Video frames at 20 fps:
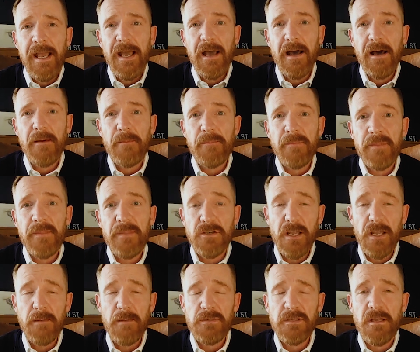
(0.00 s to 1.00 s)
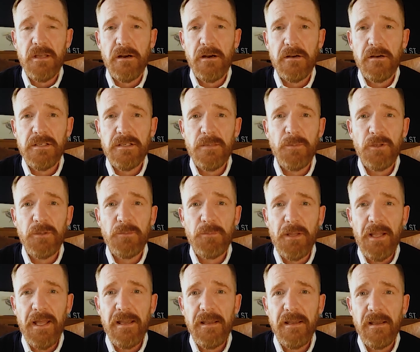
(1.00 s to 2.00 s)
Um, these are games that are simple to
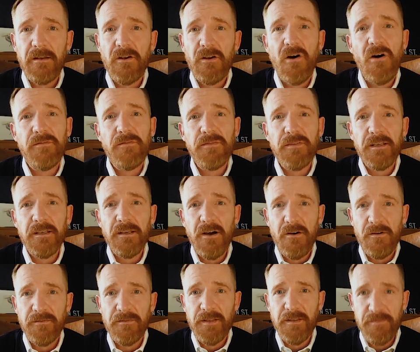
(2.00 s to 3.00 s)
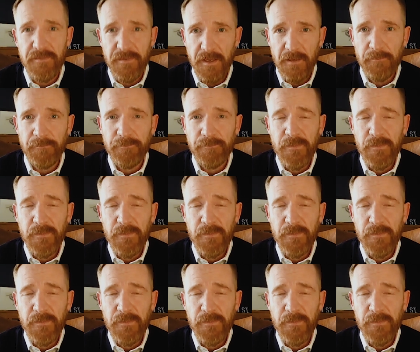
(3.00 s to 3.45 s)
play and awfully, awfully fun.